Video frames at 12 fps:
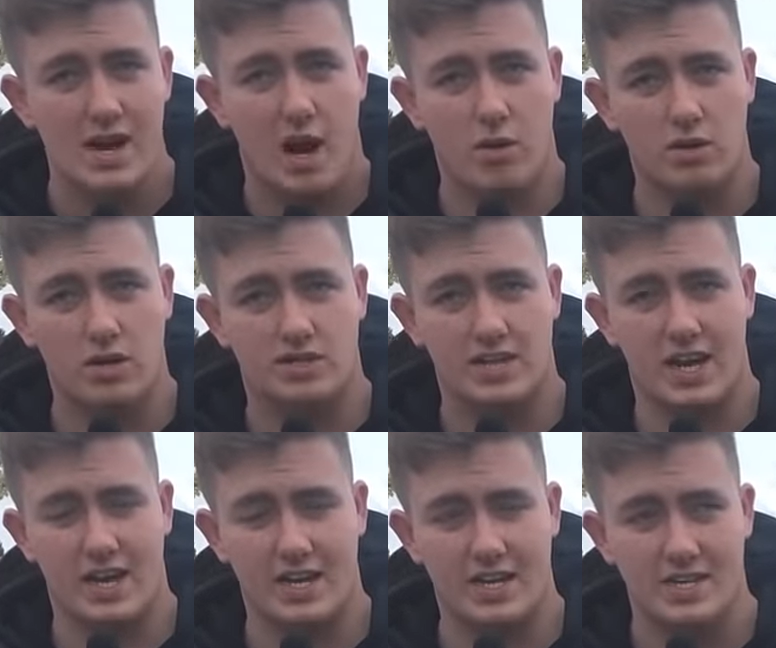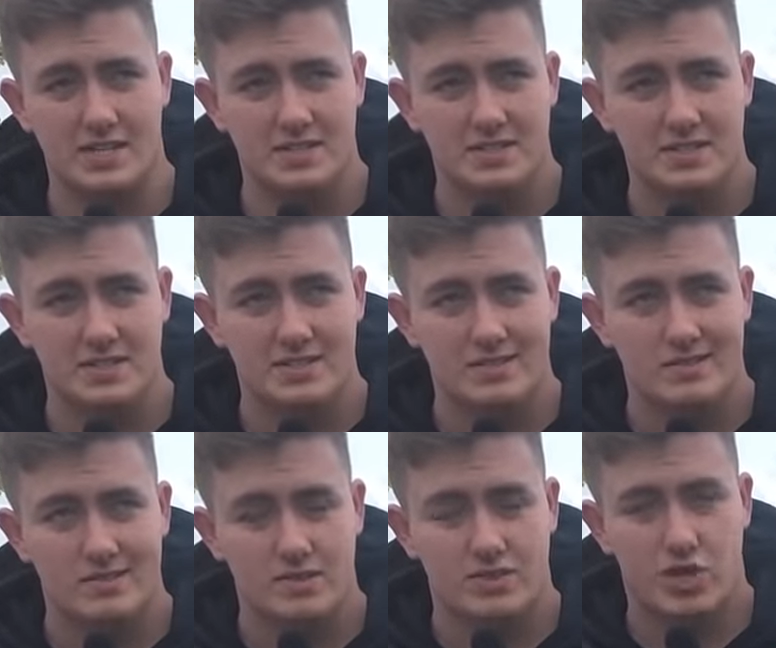I'm going to say
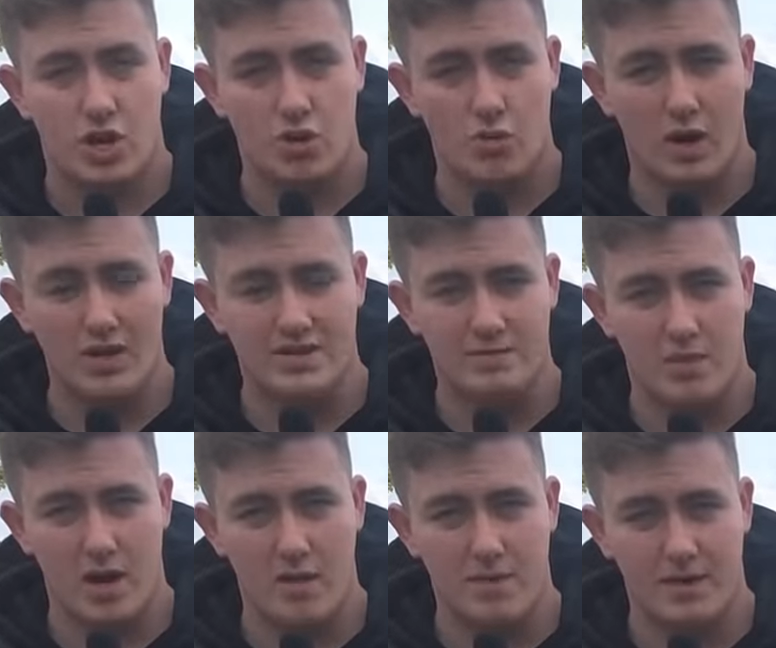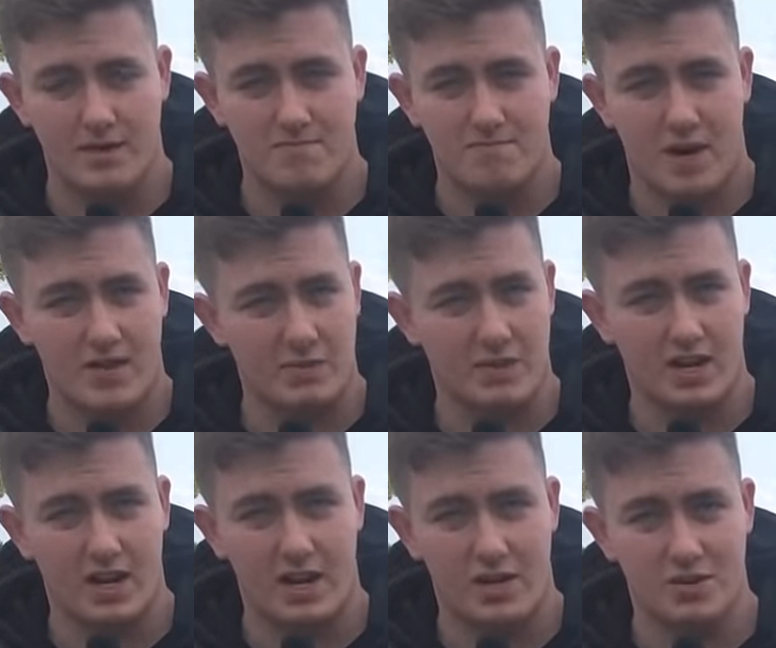2-1 to Birmingham. I think we're
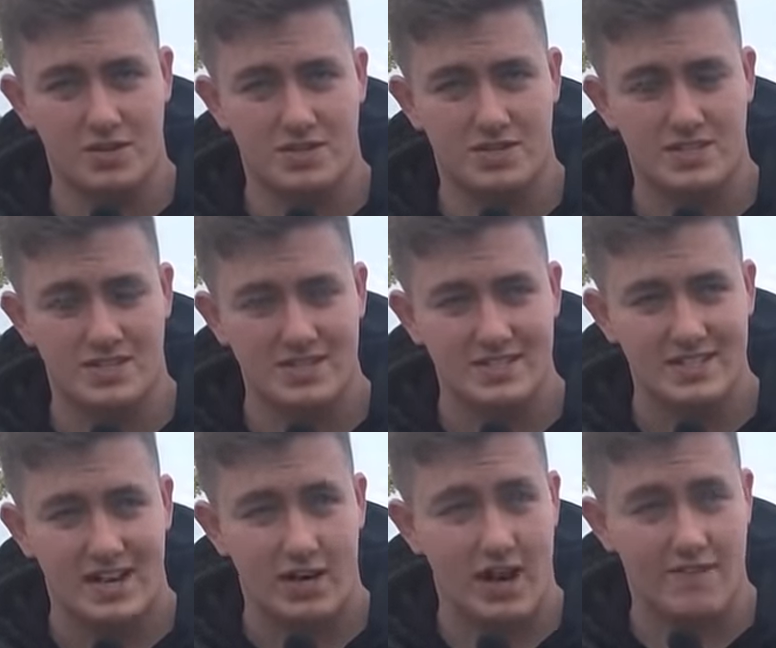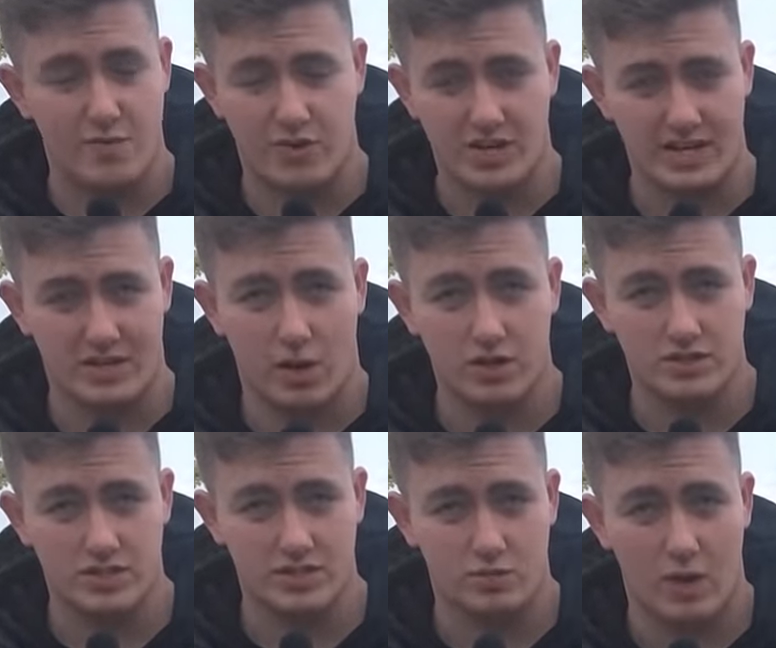going to lose. I never predicted
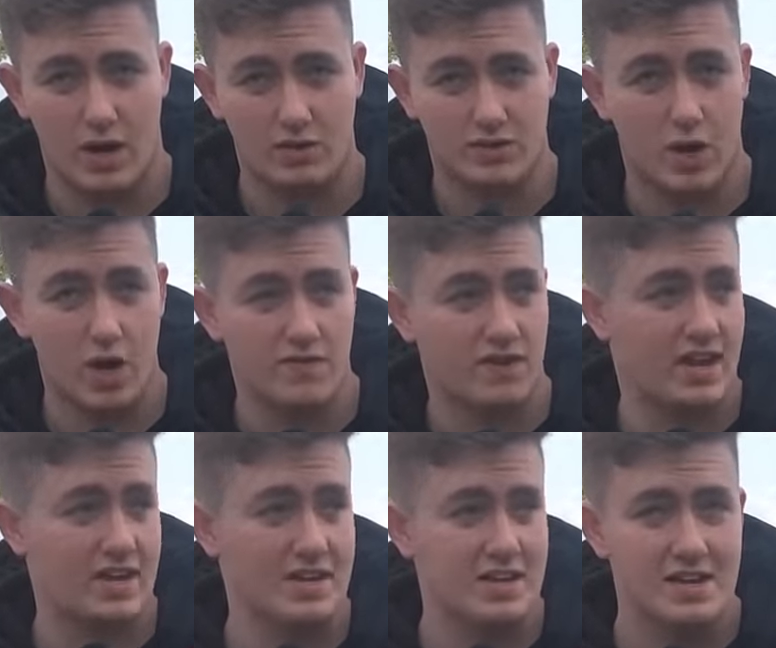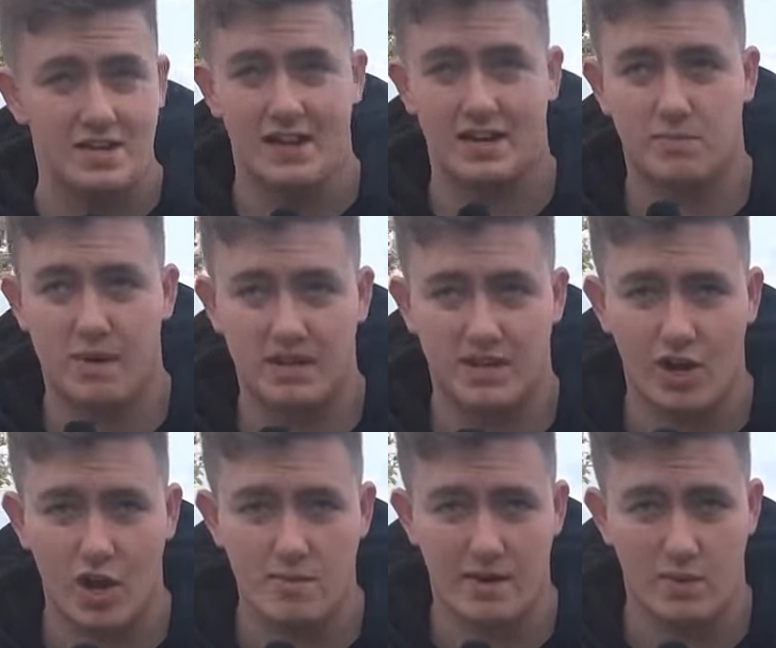losses as well, so hopefully that could be a good
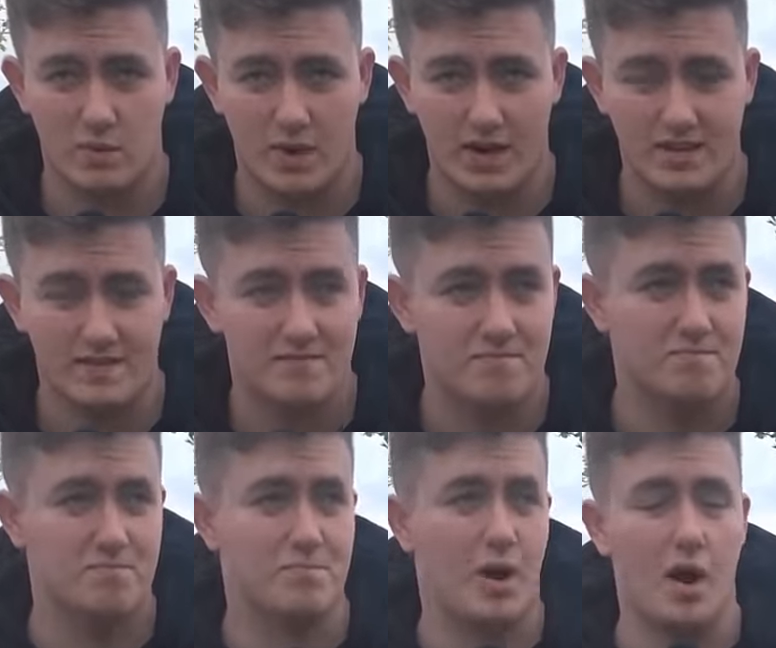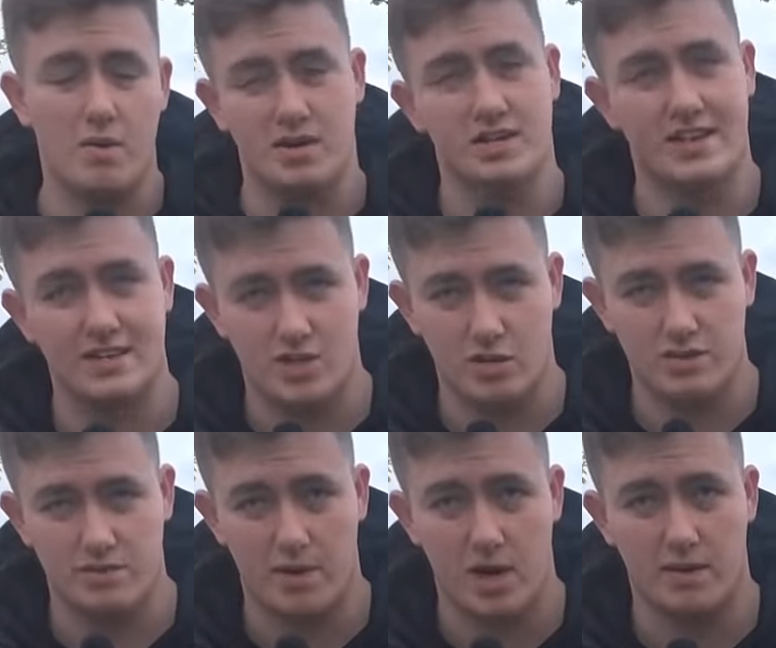omen and we win. But I'm going to say 2-1
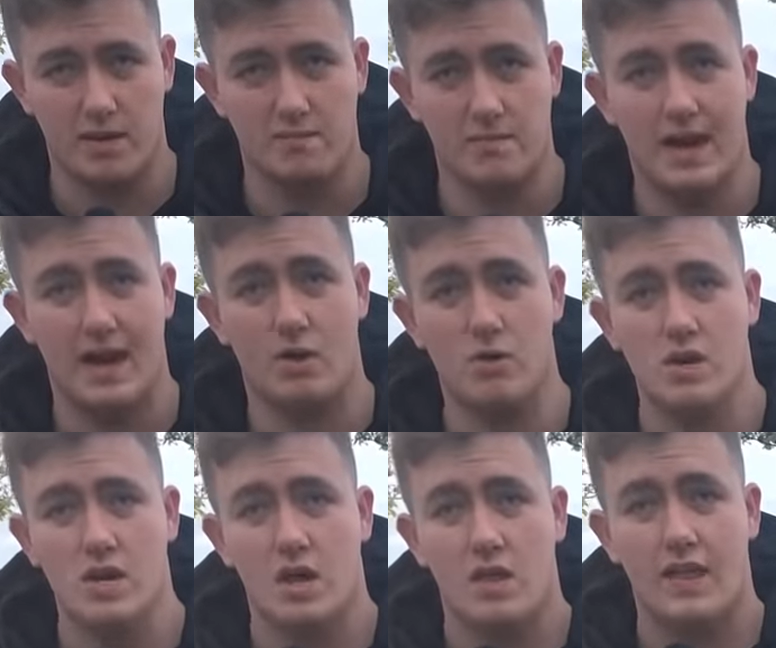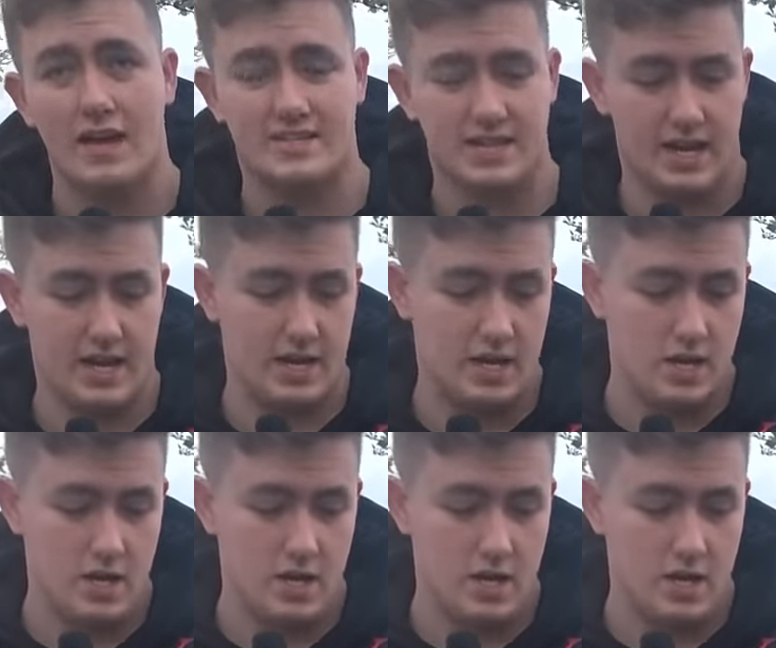to Birmingham. Now, that's it.